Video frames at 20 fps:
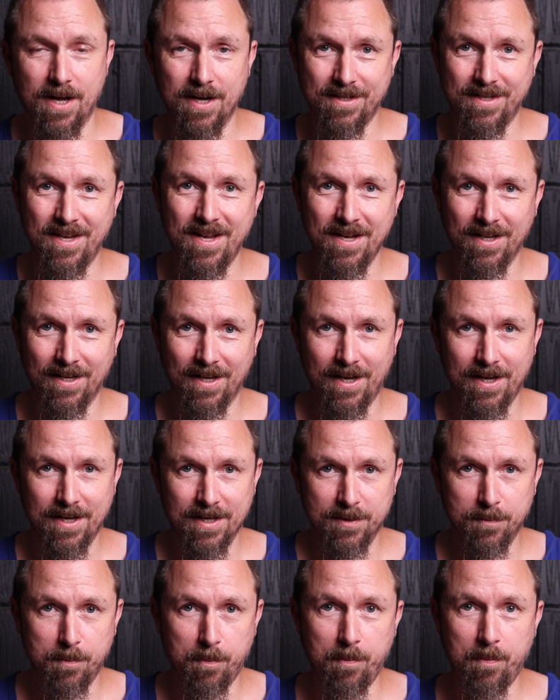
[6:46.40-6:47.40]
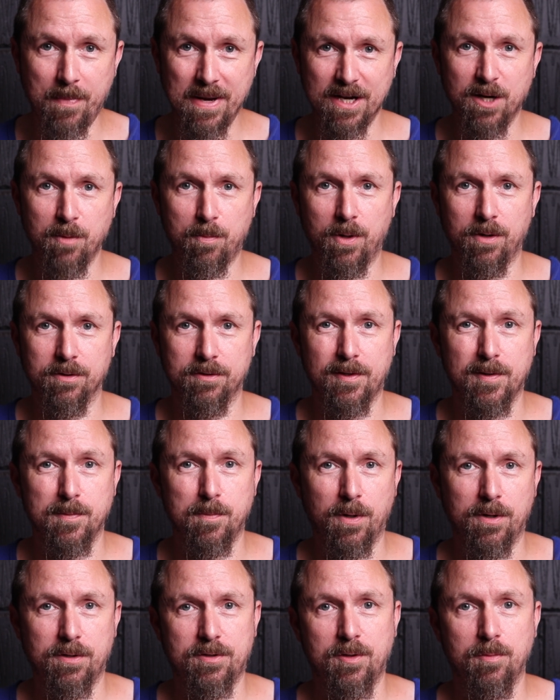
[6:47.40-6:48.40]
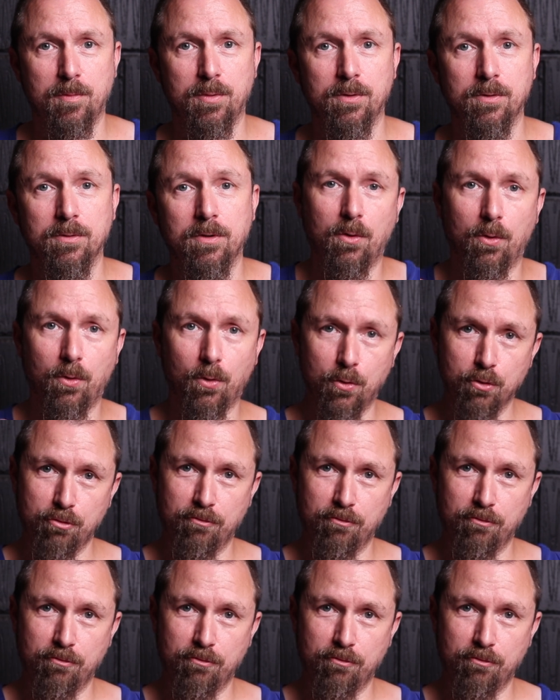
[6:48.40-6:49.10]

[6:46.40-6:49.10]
ideally as big a pot as possible, all